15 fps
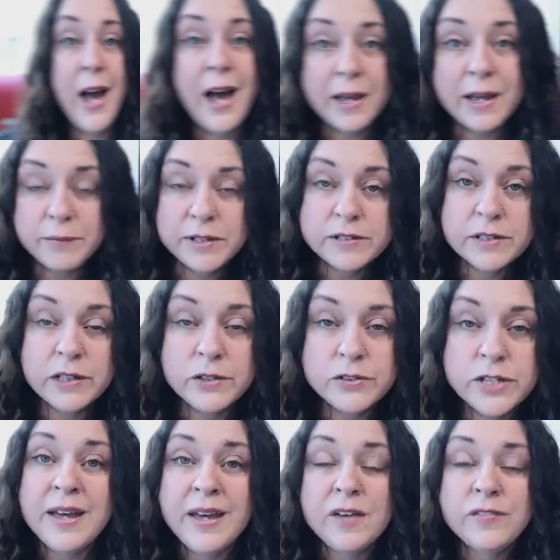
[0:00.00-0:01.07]
I am Lise
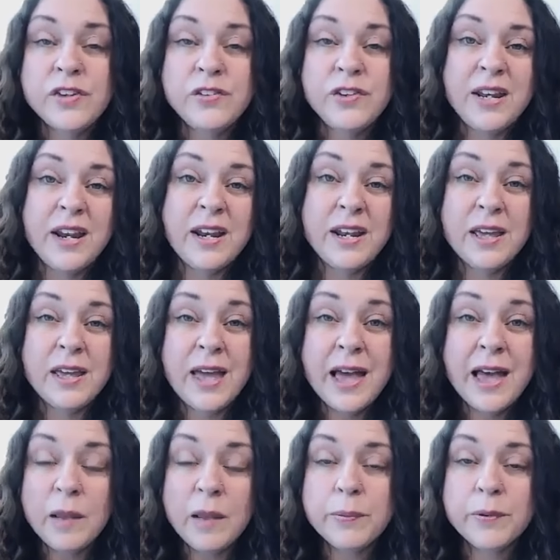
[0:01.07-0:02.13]
Colucci. If you need any
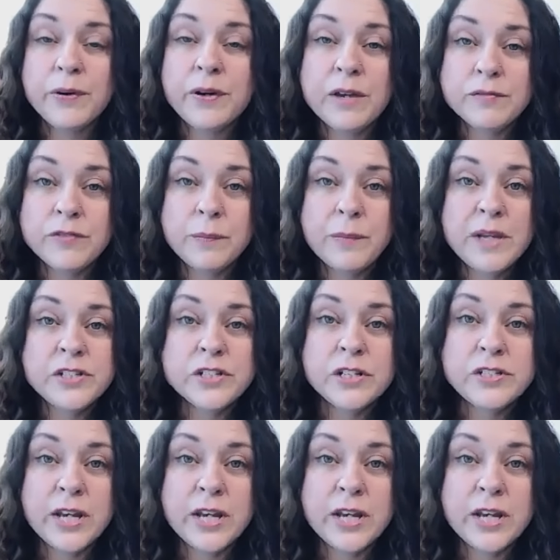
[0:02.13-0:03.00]
help or information,